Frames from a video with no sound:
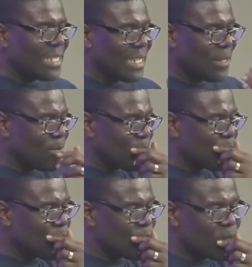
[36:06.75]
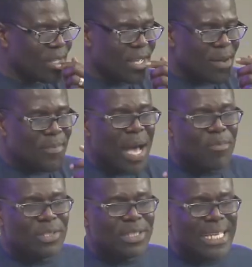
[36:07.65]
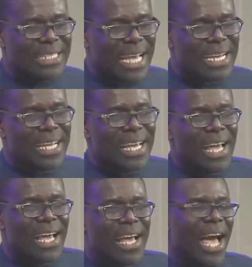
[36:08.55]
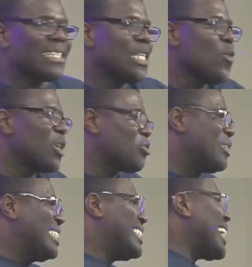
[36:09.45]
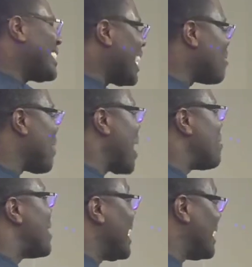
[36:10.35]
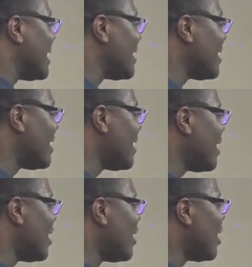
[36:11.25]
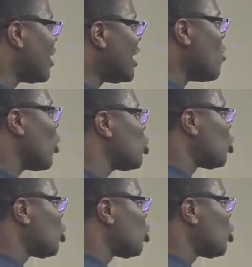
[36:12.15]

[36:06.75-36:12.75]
Lastly, Bible says that as he was rejected by men, he